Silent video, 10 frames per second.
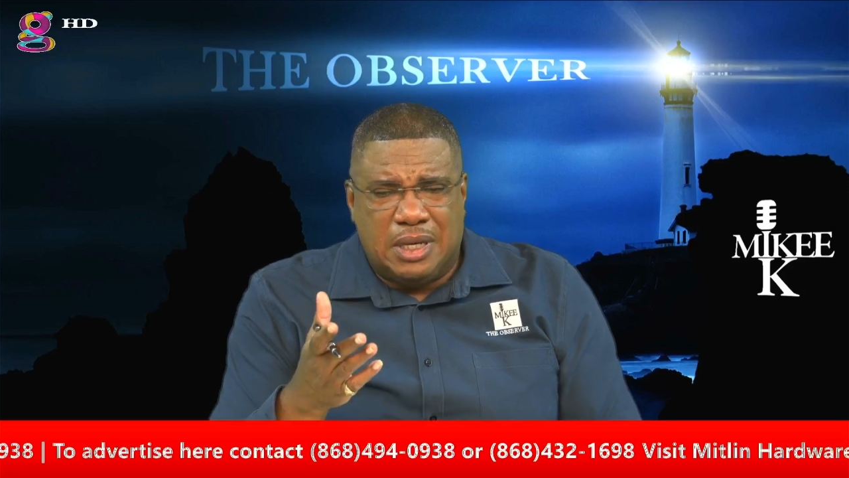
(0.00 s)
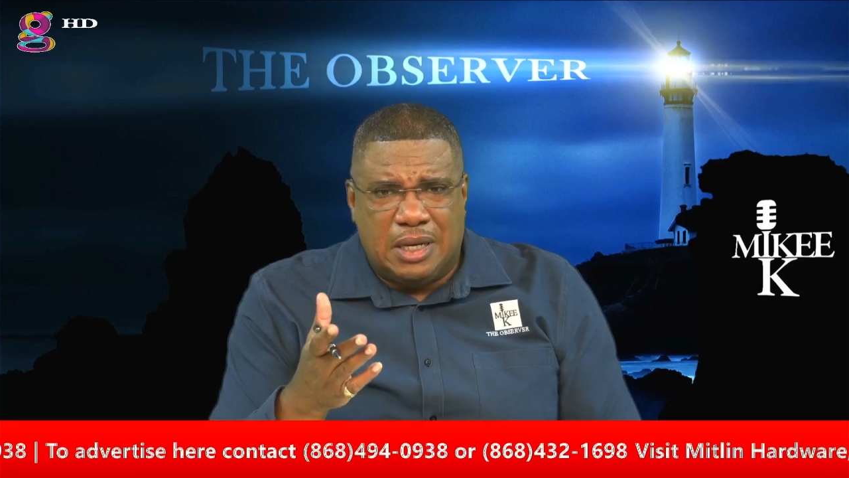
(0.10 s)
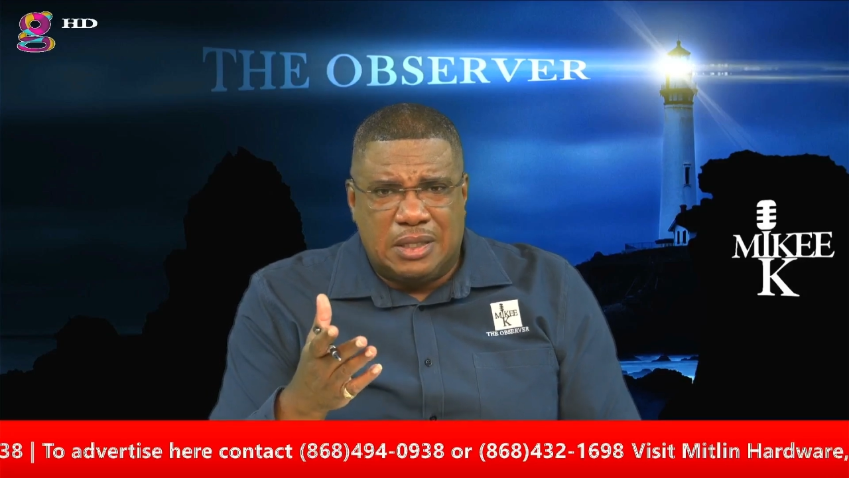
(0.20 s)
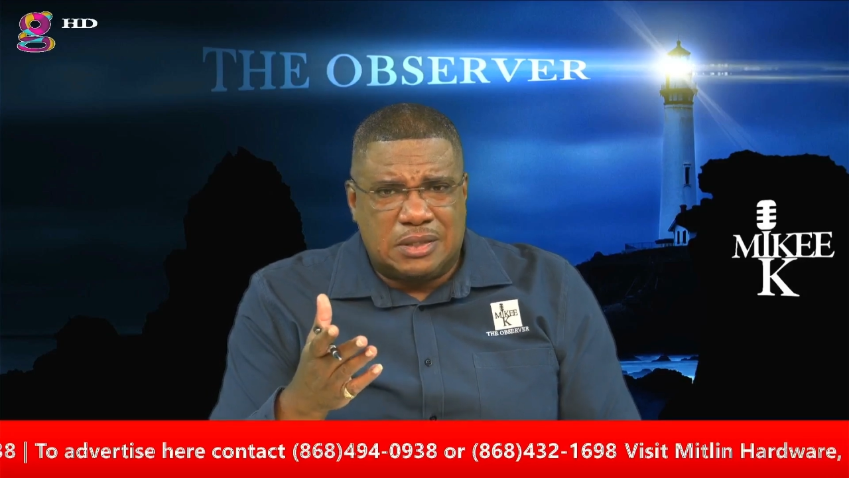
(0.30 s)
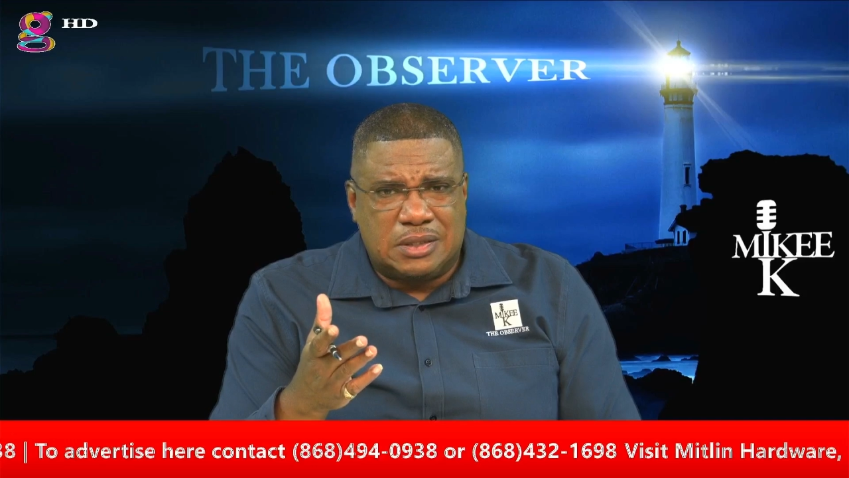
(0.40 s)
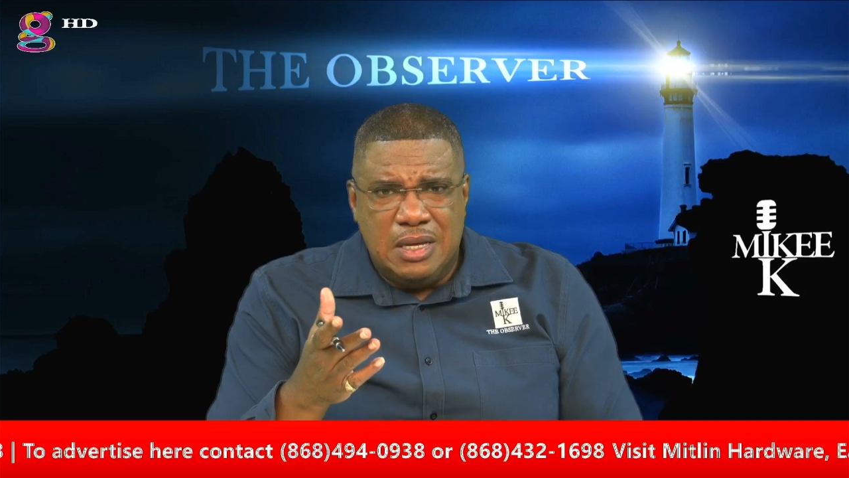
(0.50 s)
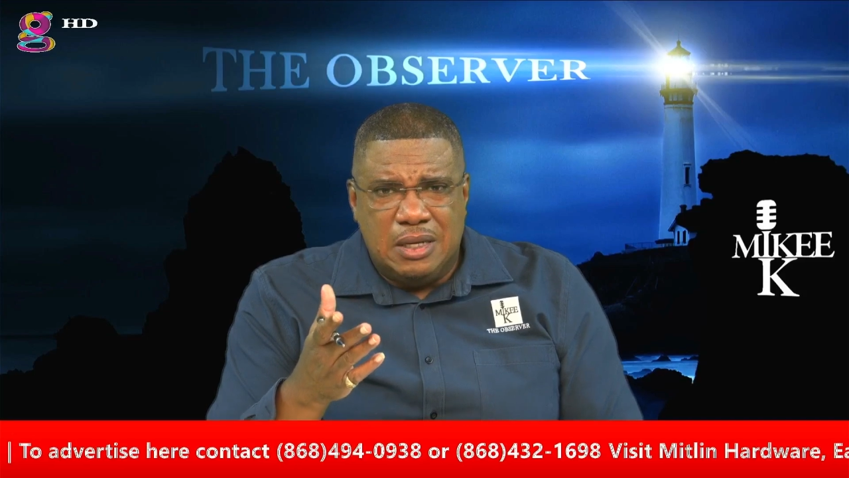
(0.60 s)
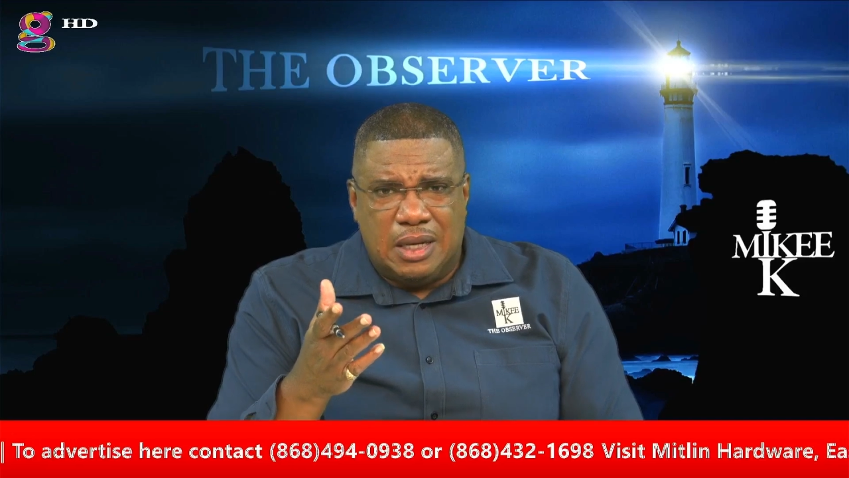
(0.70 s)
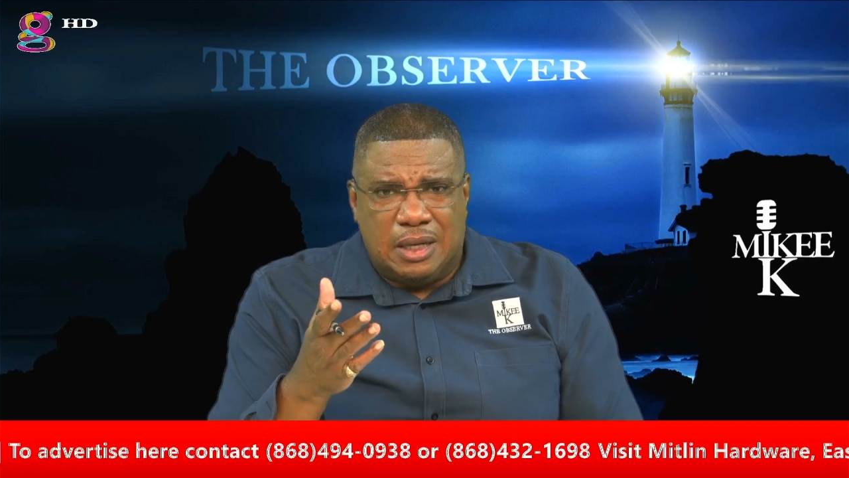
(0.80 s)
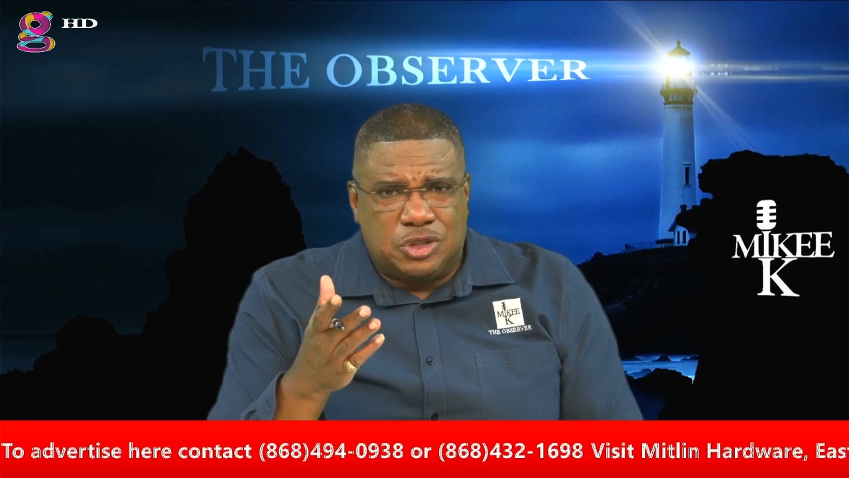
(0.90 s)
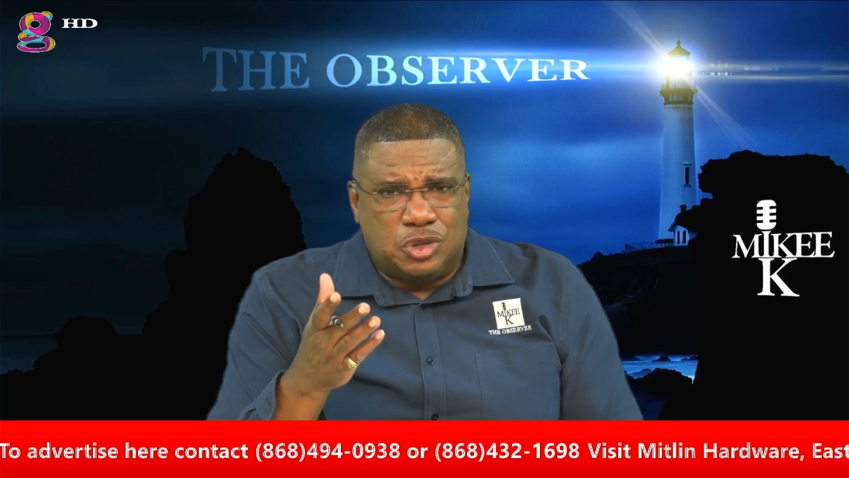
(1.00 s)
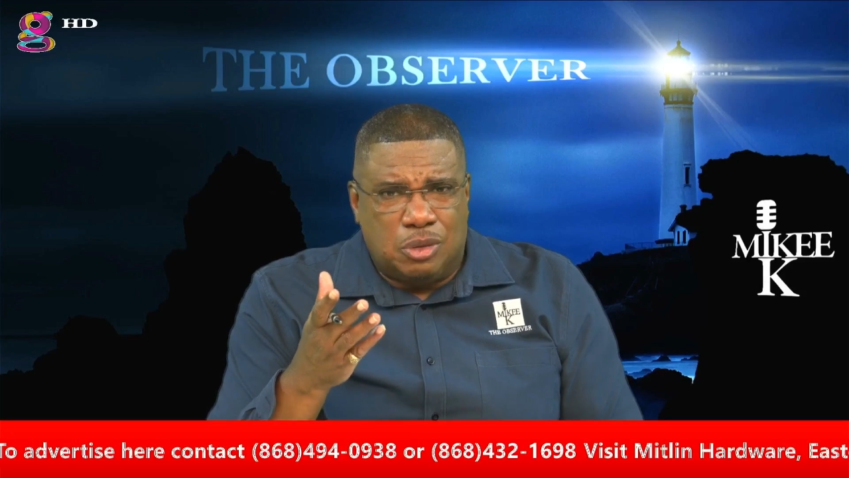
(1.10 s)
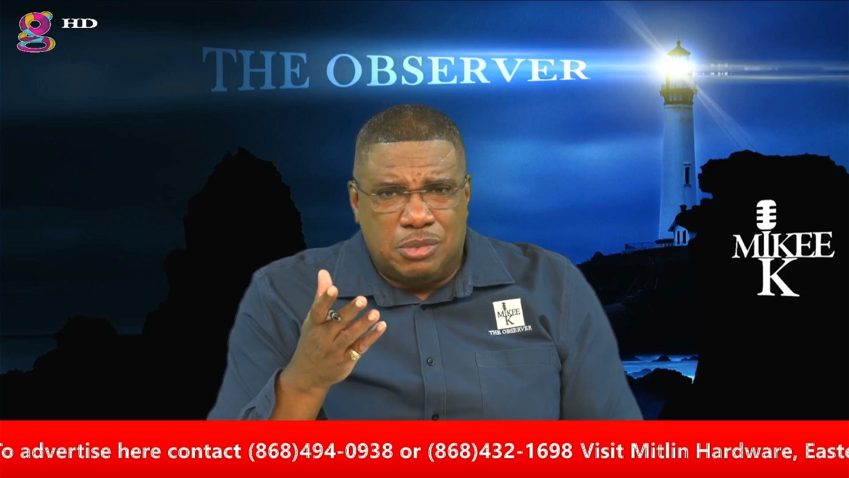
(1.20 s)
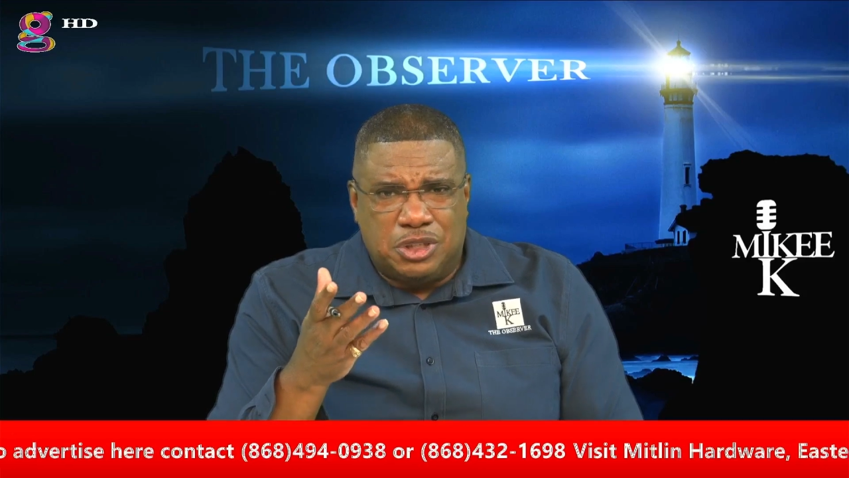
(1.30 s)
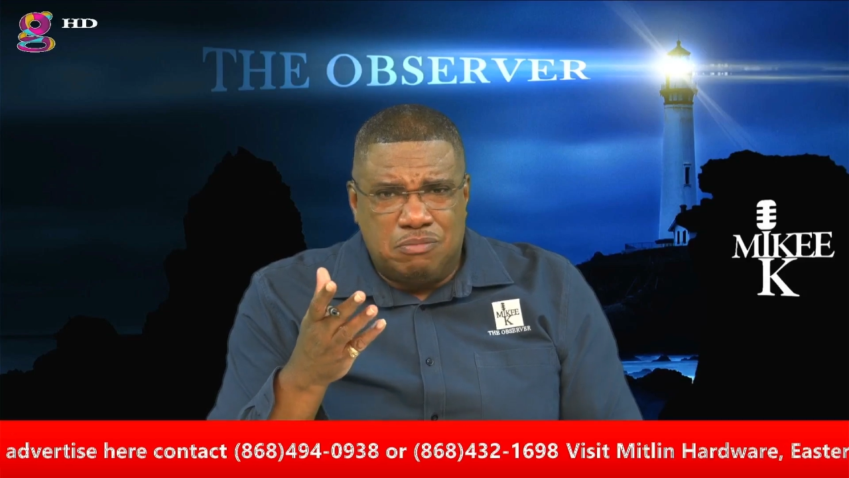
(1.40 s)
This so
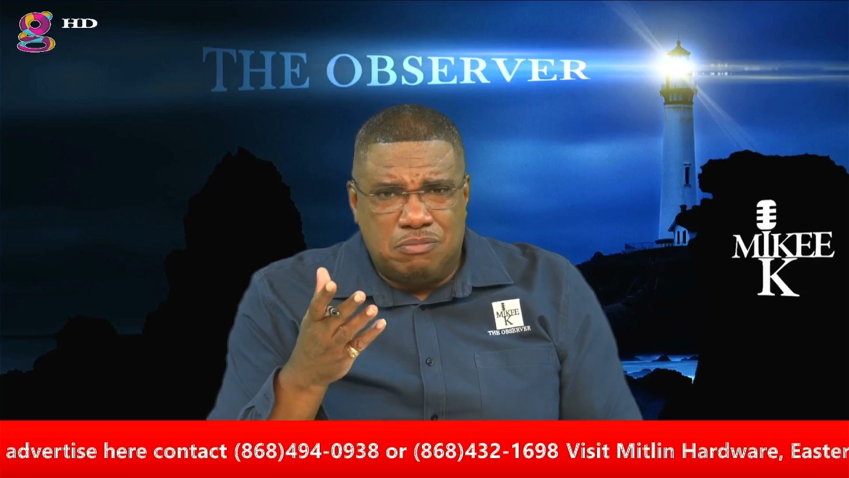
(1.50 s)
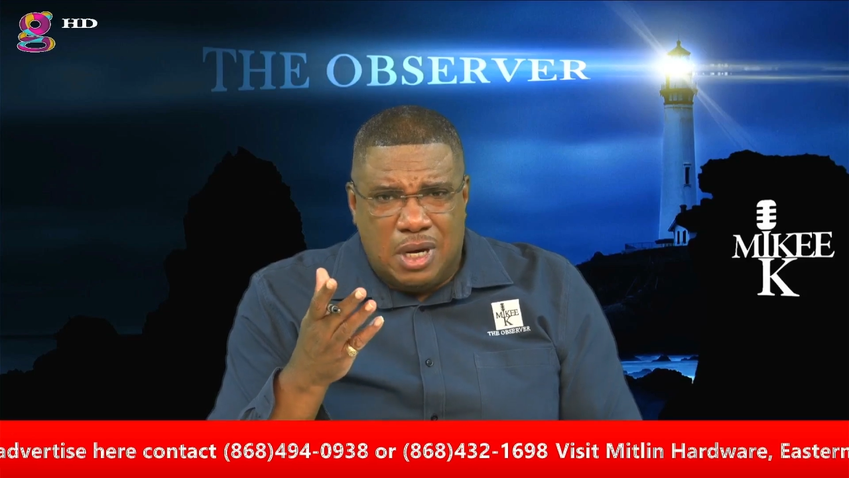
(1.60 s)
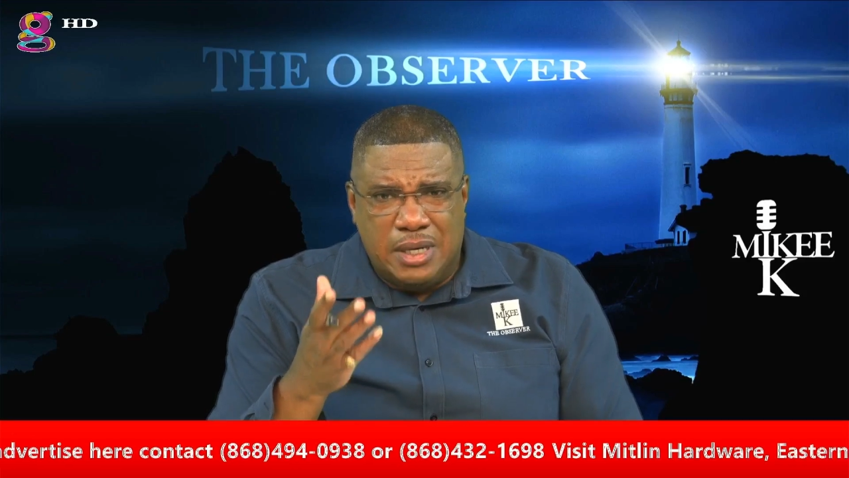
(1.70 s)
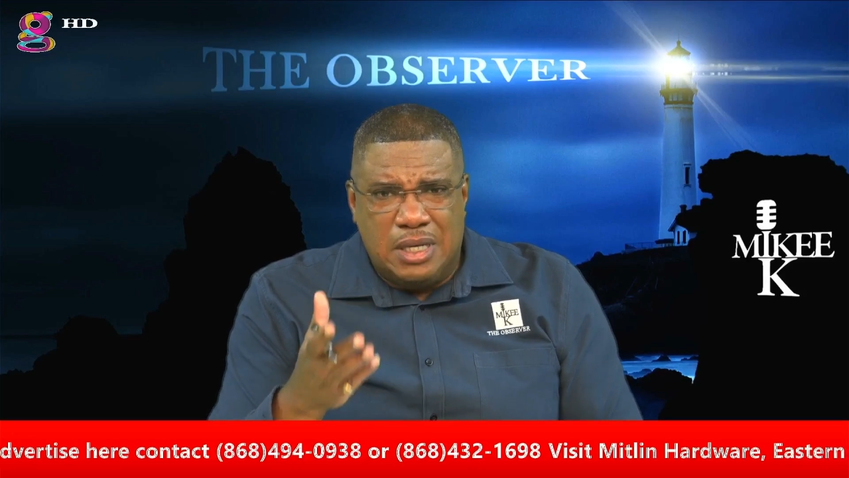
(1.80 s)
much money,